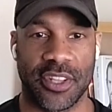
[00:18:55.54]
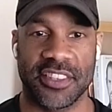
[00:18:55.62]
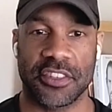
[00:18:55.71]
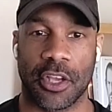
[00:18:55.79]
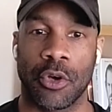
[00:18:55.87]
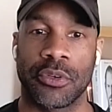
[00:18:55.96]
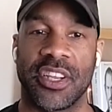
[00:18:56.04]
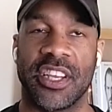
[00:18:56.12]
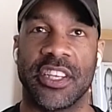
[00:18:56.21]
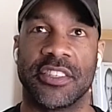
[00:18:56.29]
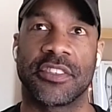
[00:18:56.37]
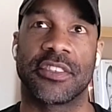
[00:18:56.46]
Flowdesk on
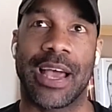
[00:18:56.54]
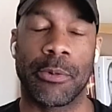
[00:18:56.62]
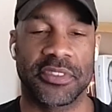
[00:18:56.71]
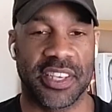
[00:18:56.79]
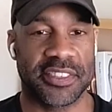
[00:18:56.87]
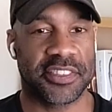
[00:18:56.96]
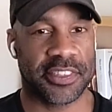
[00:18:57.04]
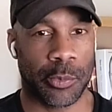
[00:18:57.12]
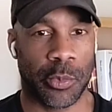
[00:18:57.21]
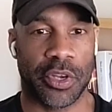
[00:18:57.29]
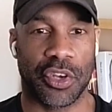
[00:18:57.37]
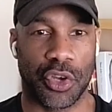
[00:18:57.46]
is, I would say,
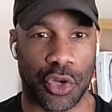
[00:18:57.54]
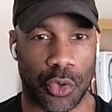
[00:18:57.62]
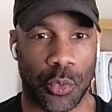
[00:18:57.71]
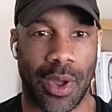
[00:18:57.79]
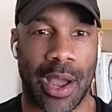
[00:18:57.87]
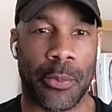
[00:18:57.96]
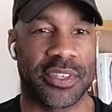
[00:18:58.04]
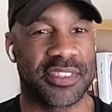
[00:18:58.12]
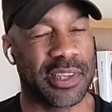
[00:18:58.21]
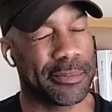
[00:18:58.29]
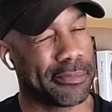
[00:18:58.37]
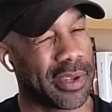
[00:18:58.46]
somewhat new. I wanna
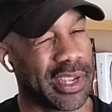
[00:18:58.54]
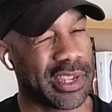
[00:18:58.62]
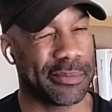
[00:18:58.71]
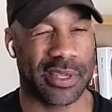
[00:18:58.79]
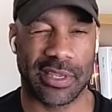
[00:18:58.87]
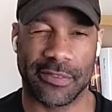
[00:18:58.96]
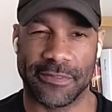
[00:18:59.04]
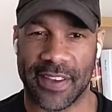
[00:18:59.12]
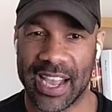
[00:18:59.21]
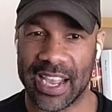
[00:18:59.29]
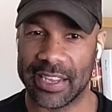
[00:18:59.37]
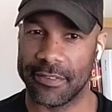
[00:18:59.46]
say maybe
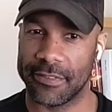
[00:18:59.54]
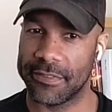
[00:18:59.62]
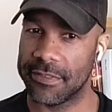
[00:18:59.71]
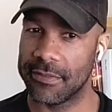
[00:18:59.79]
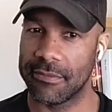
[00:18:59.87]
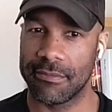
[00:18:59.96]
5